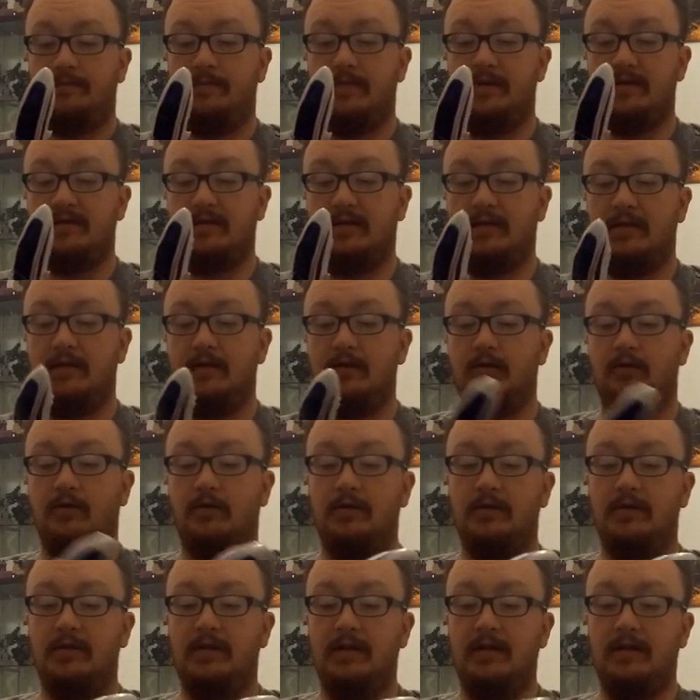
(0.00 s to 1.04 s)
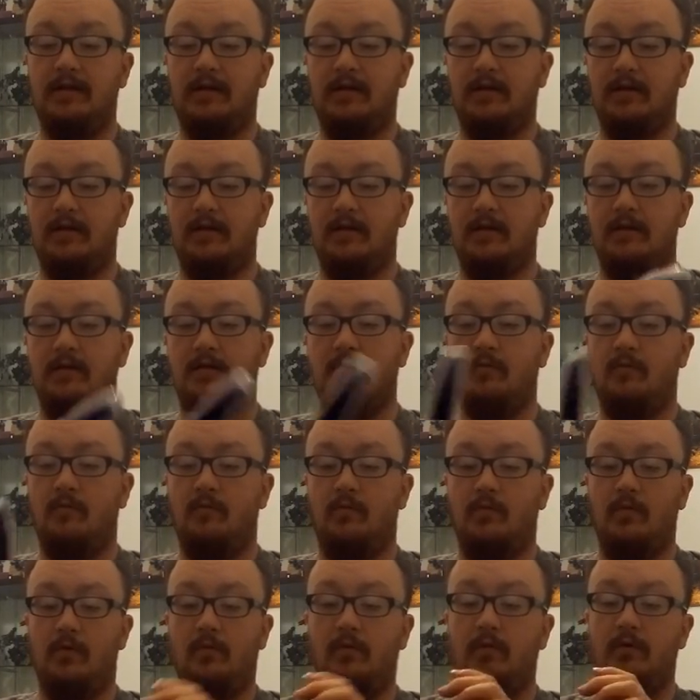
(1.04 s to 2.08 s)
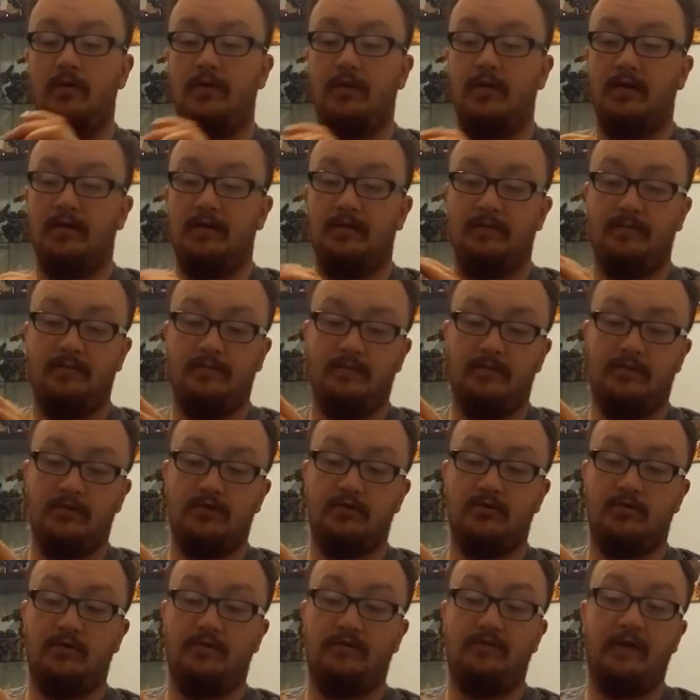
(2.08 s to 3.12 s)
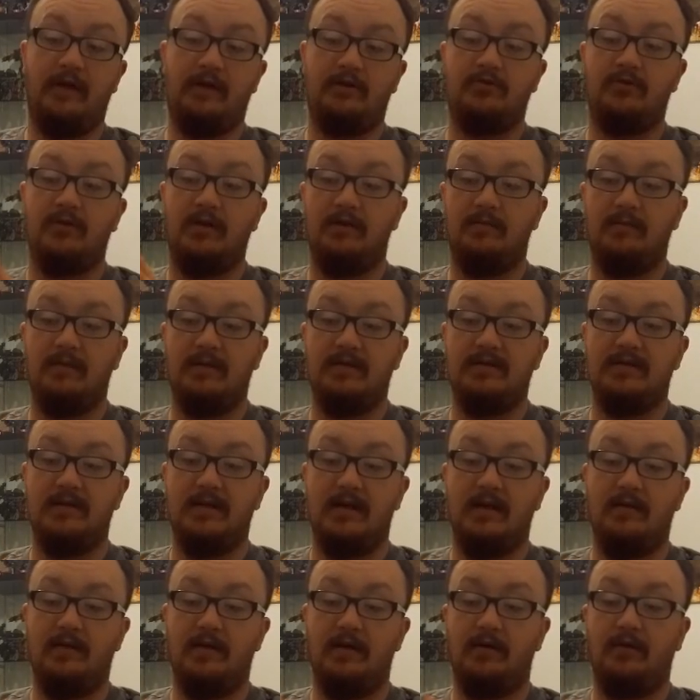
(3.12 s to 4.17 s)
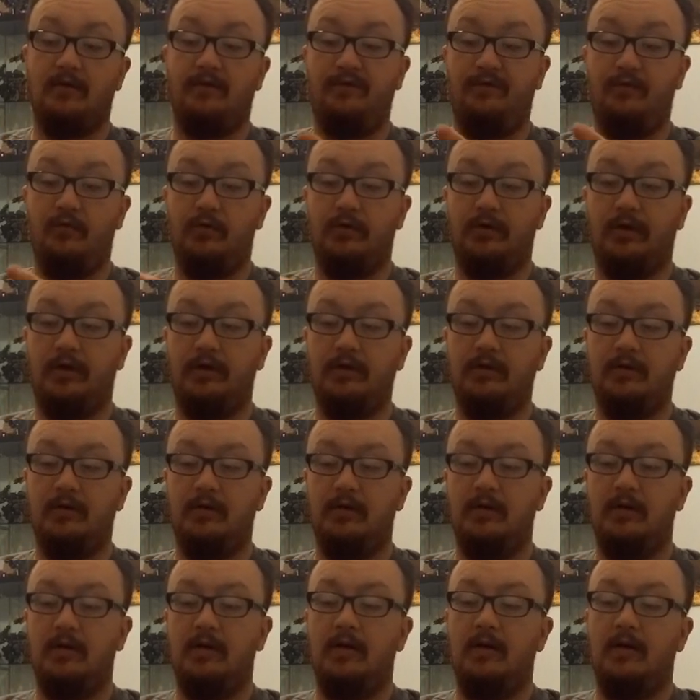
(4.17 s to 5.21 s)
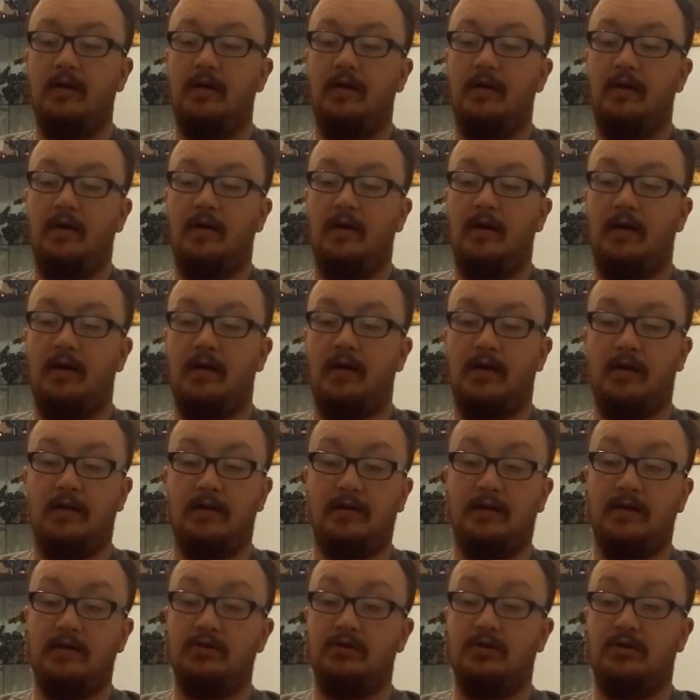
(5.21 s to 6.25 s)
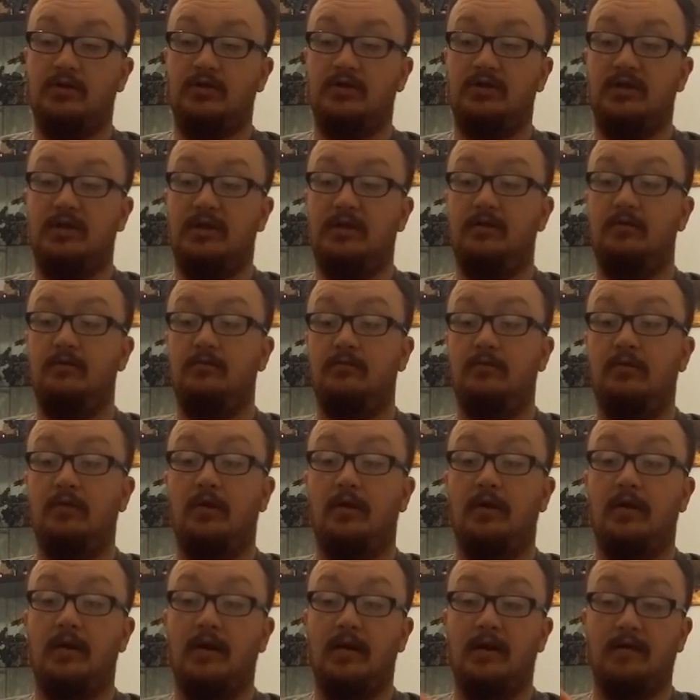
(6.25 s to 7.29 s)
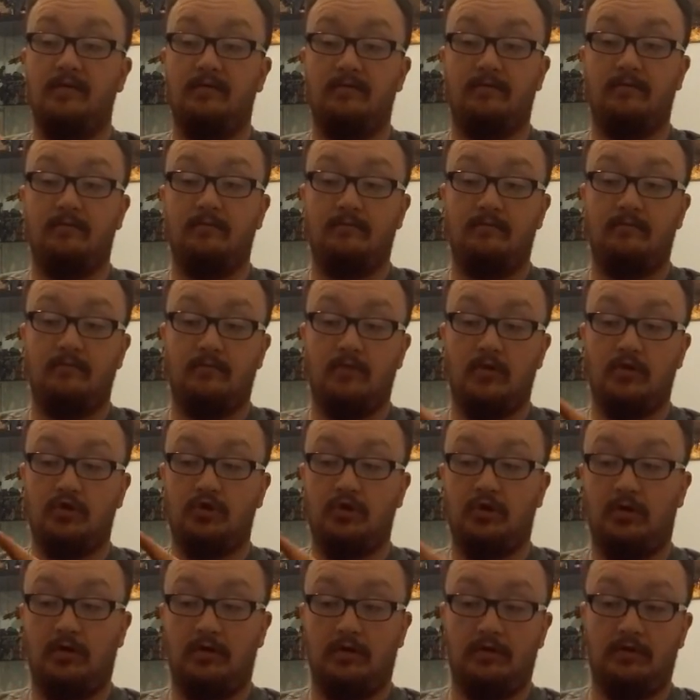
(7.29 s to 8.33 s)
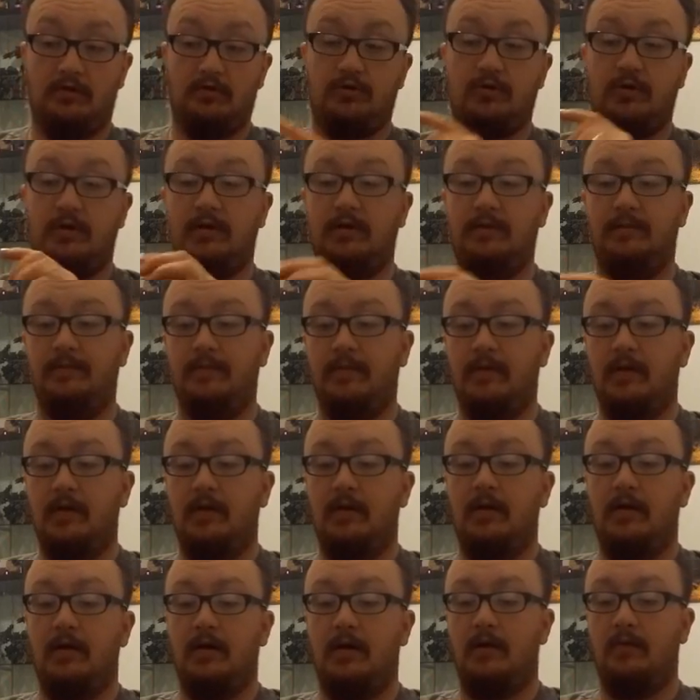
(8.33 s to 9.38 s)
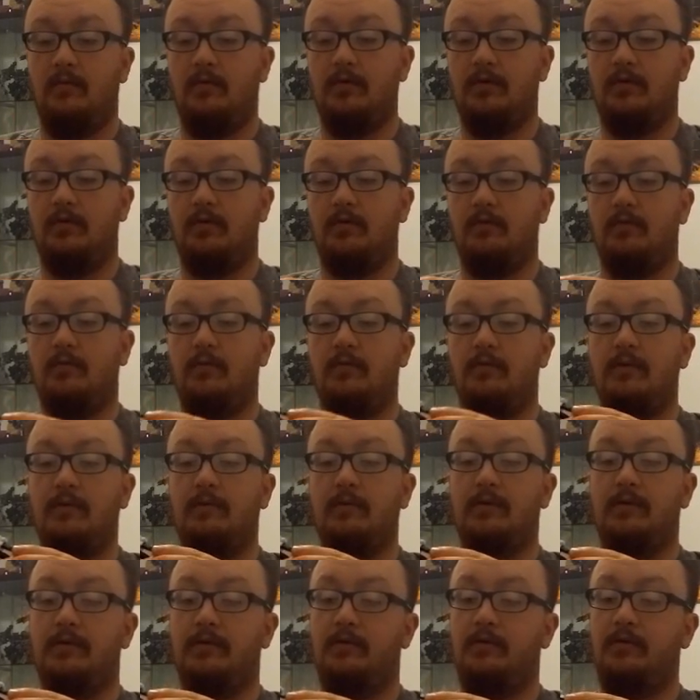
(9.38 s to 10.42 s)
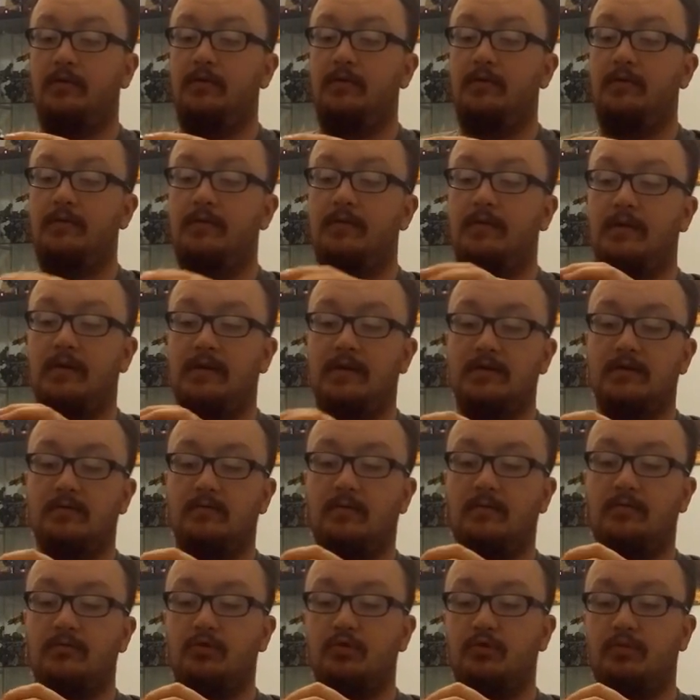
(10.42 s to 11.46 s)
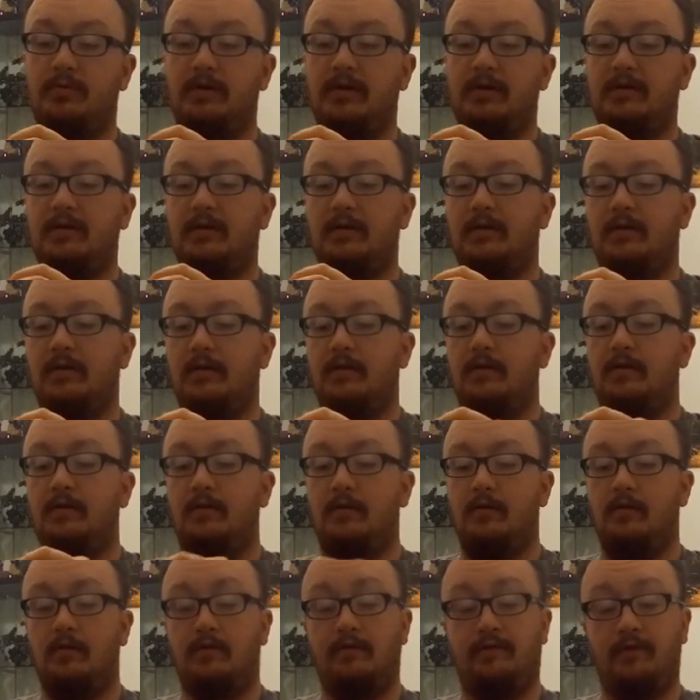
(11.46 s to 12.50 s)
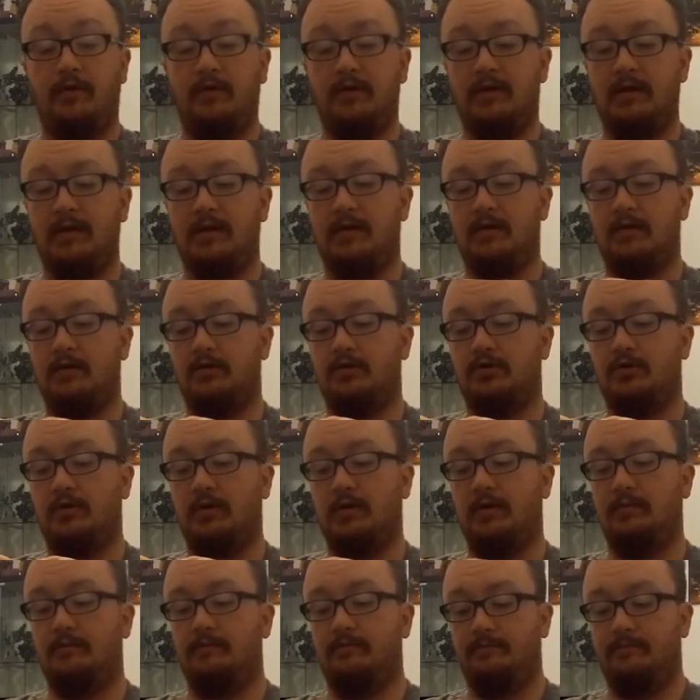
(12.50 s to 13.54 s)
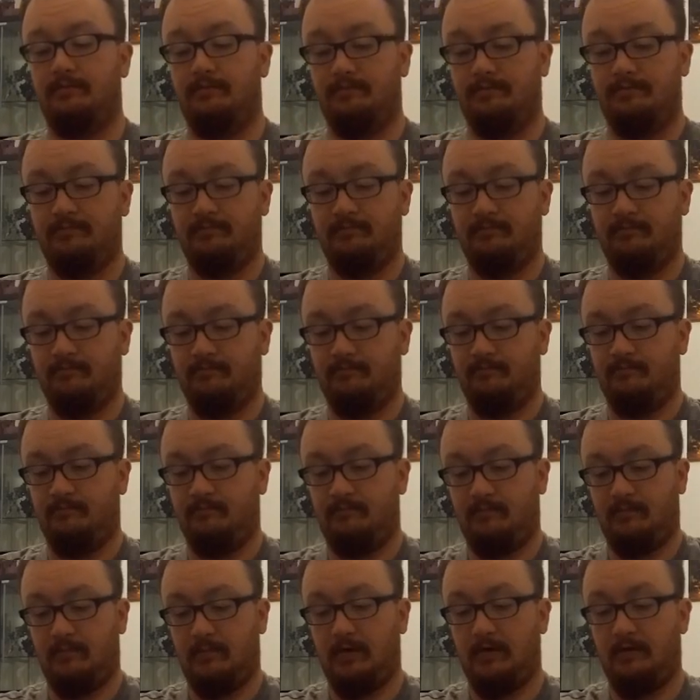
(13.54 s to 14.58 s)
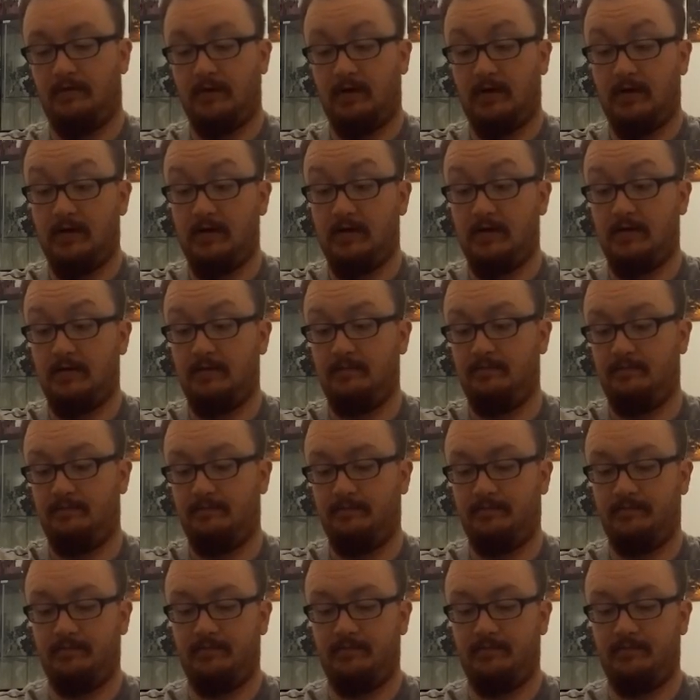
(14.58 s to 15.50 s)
basically you're going to take what were the sort of fake train bits there. They're going to fold out, and as you can see, we now have a shuttle and a train. And what we will do is we will split the front end of the train, if I can,